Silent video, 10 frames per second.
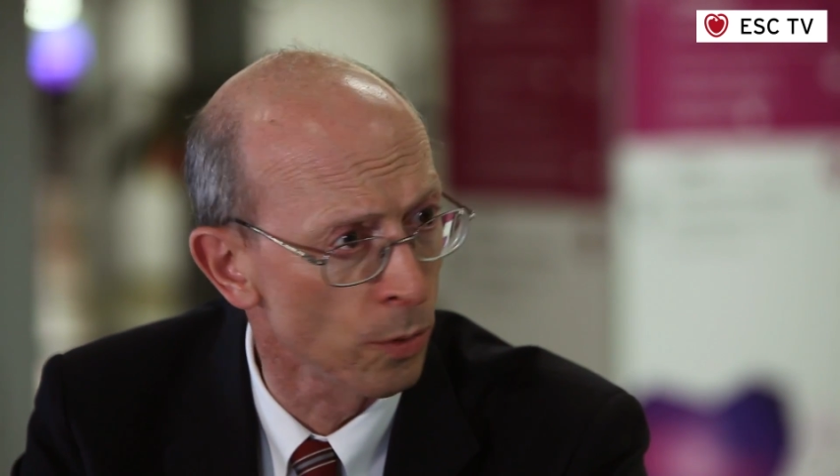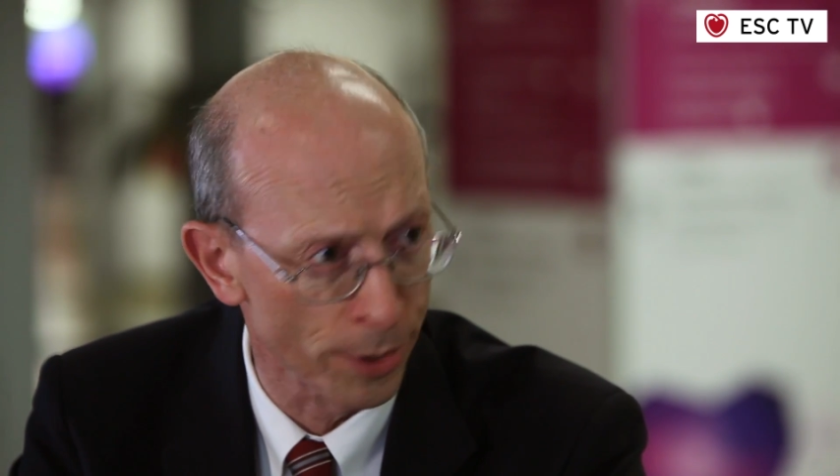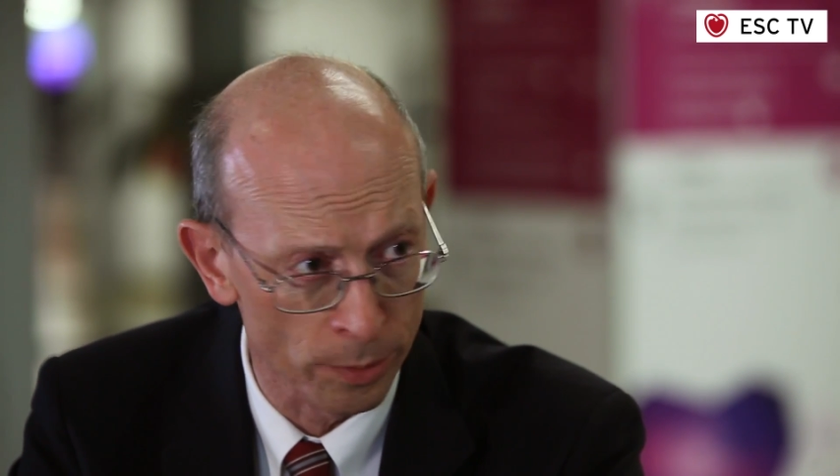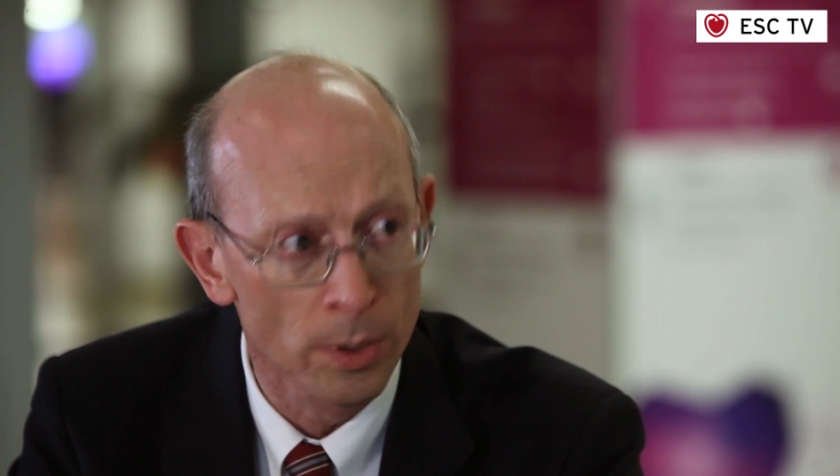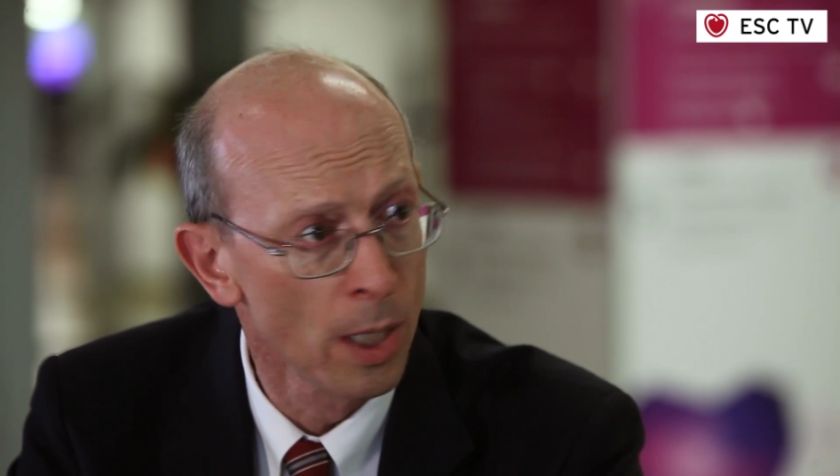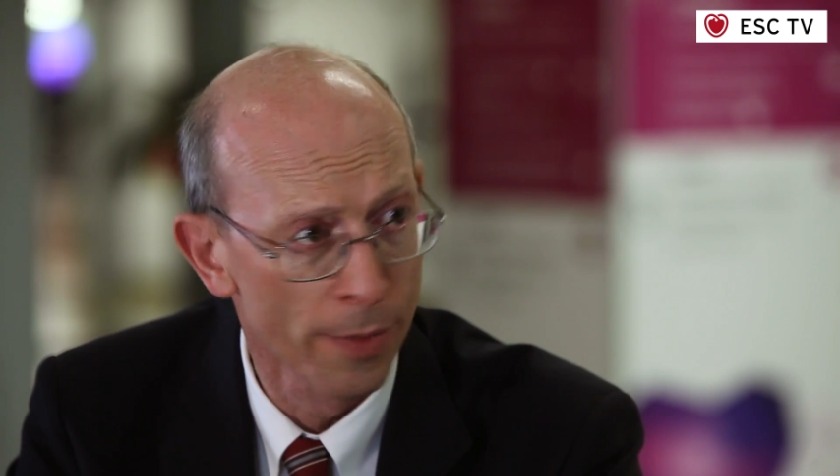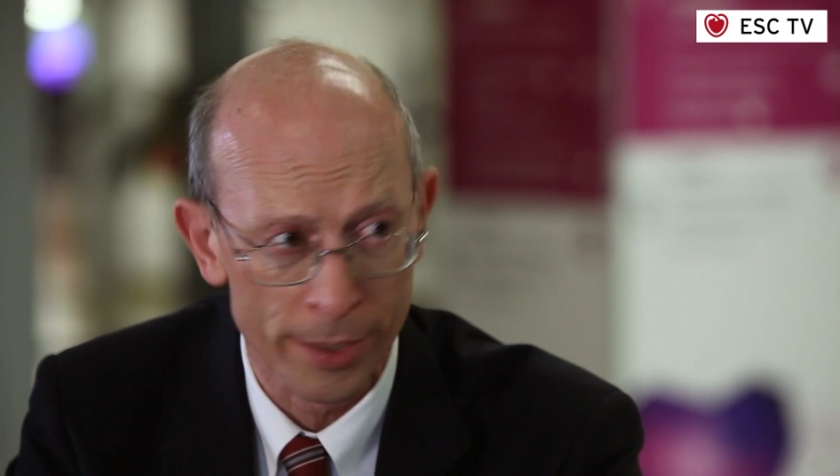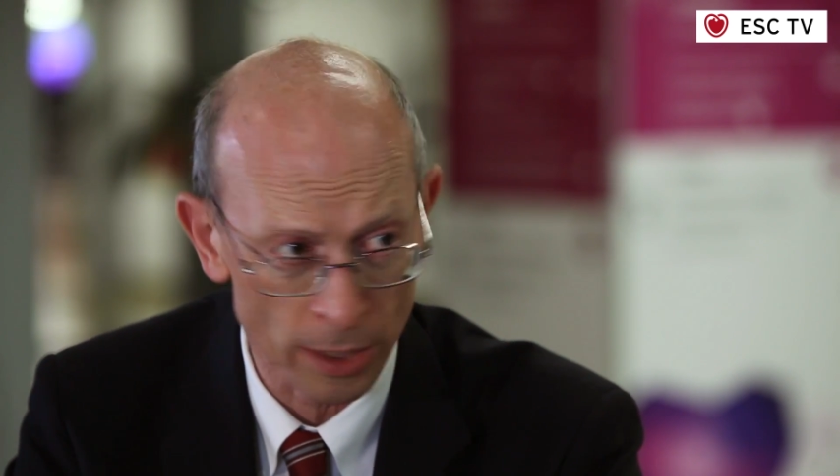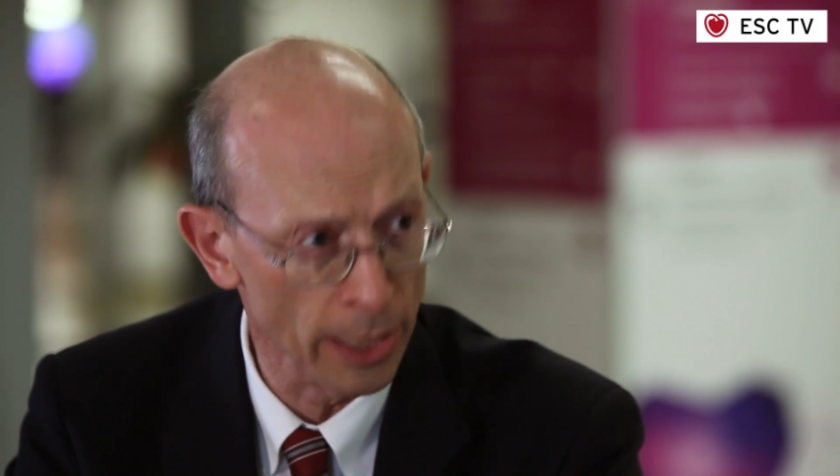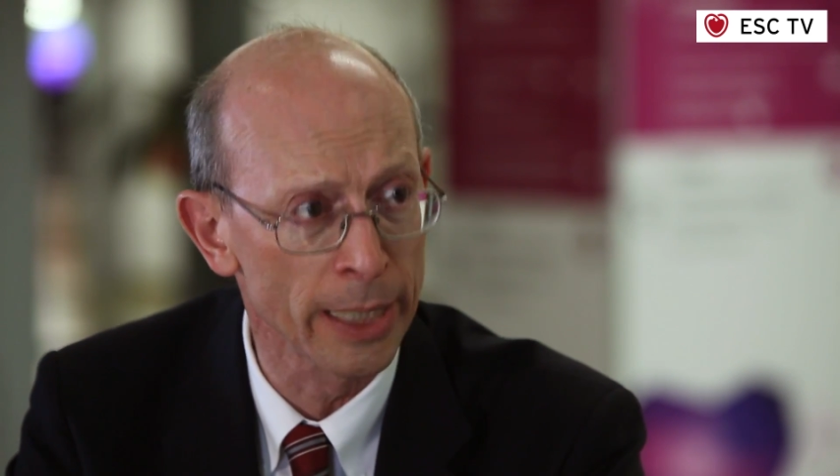Although
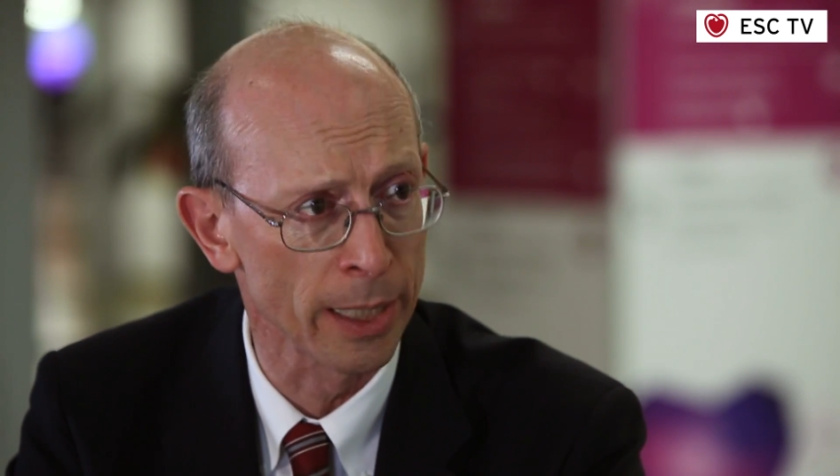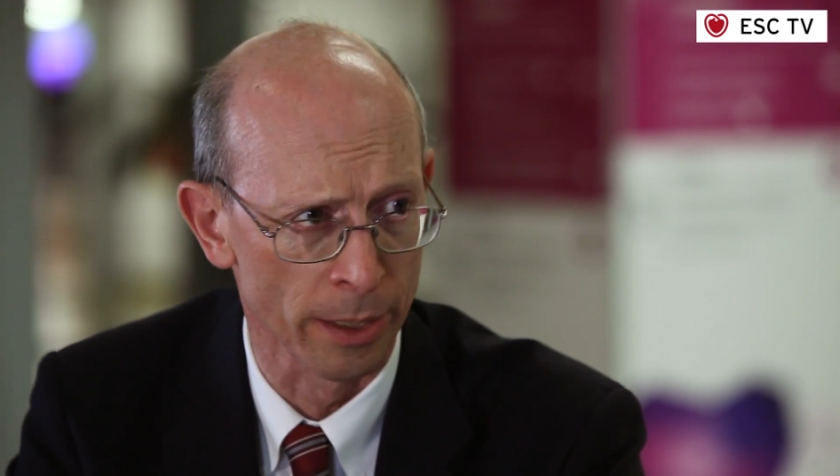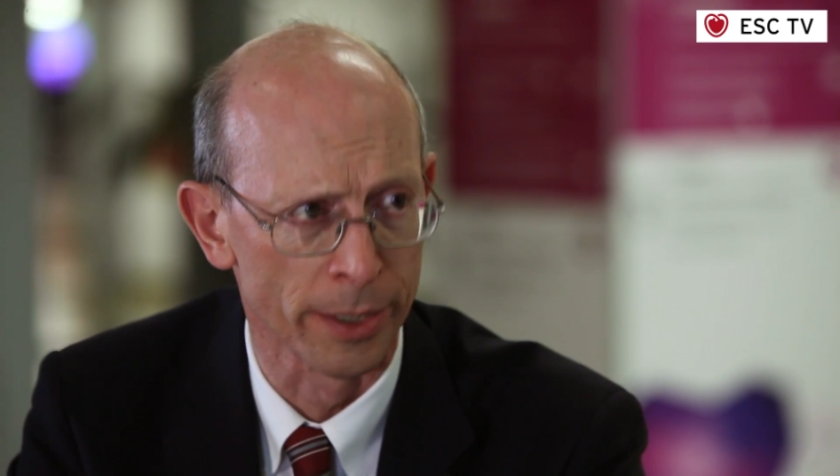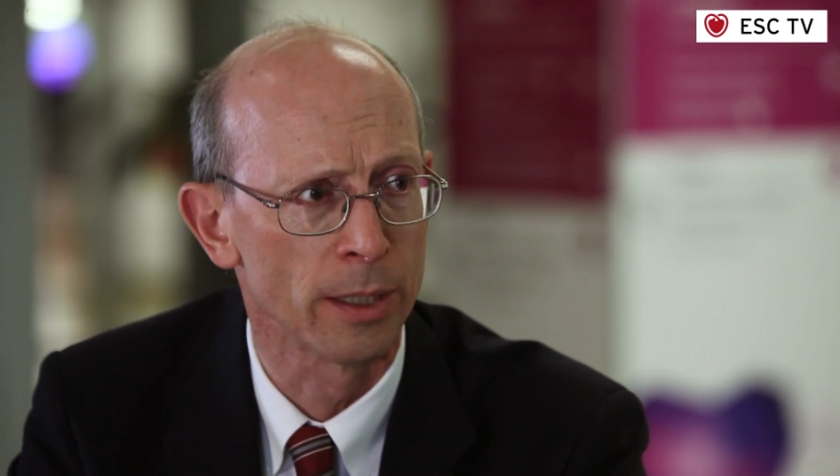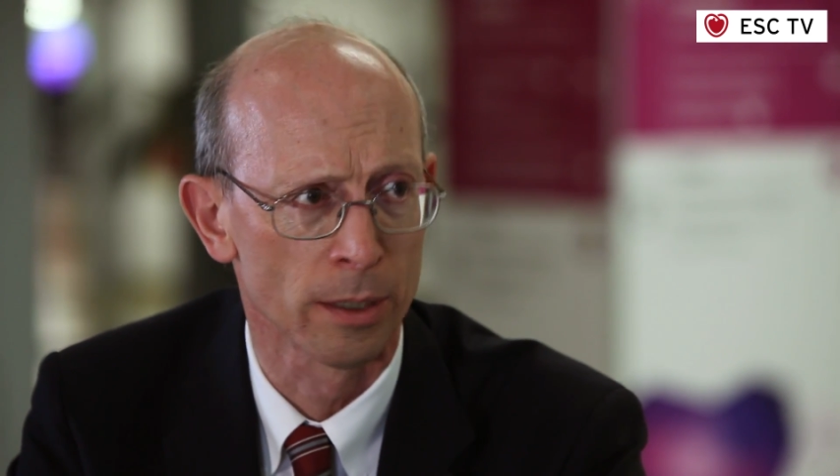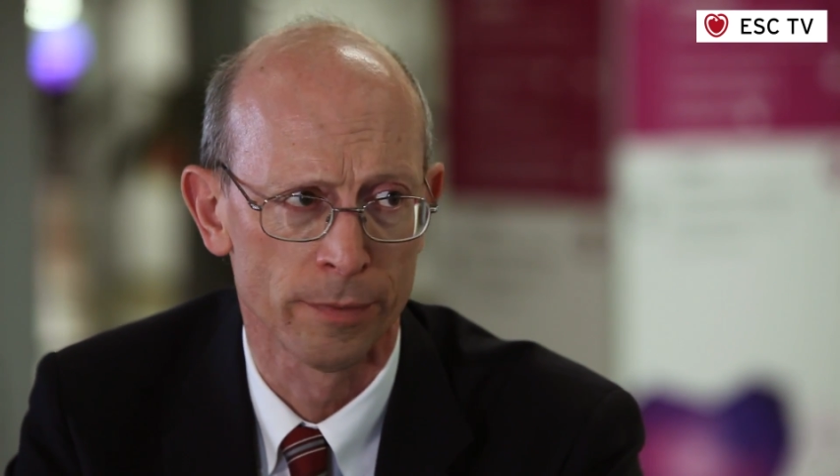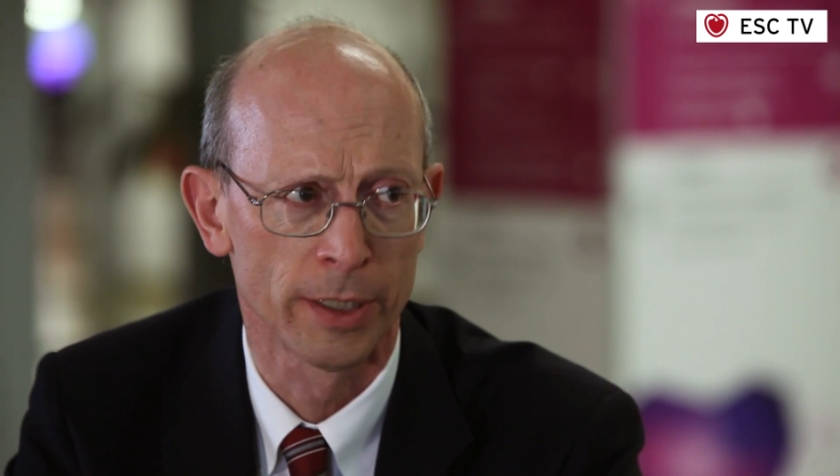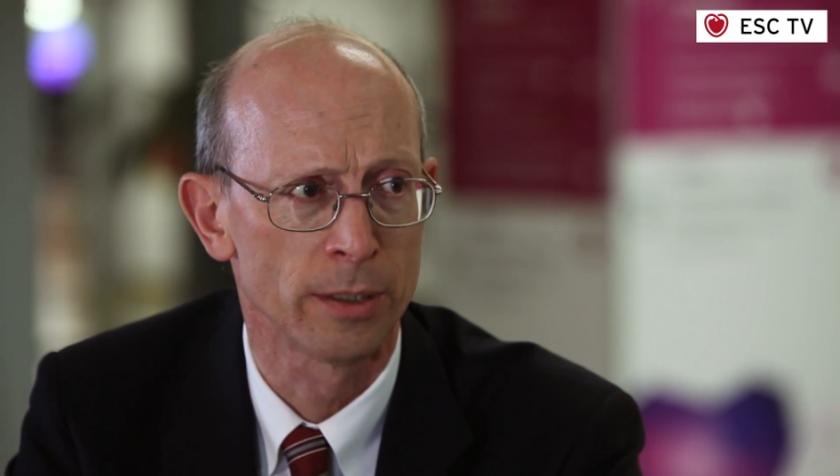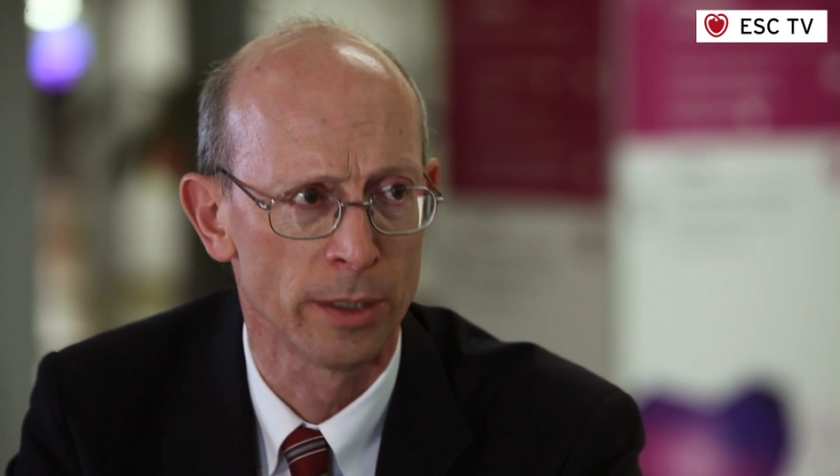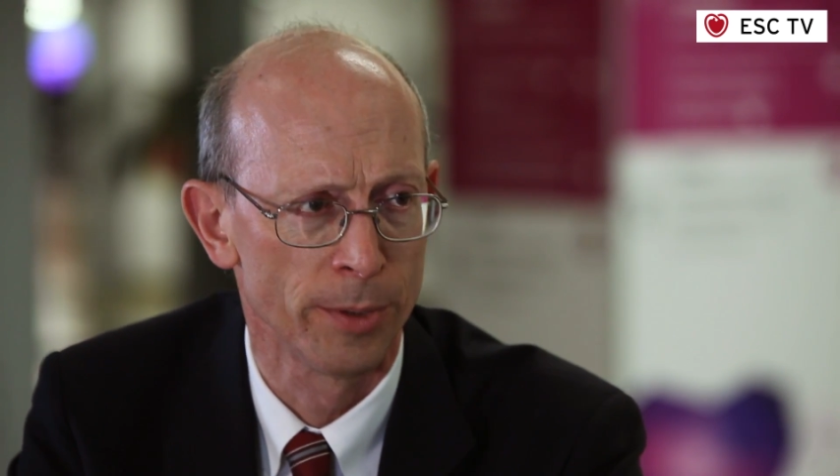there's clearly a learning curve.
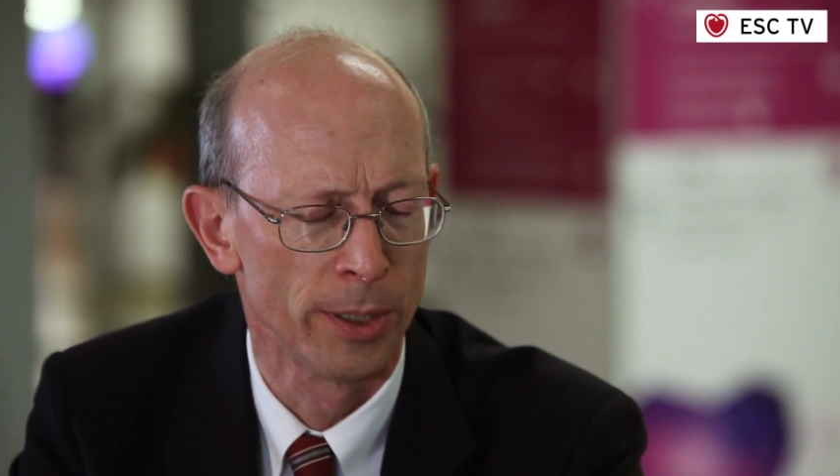I agree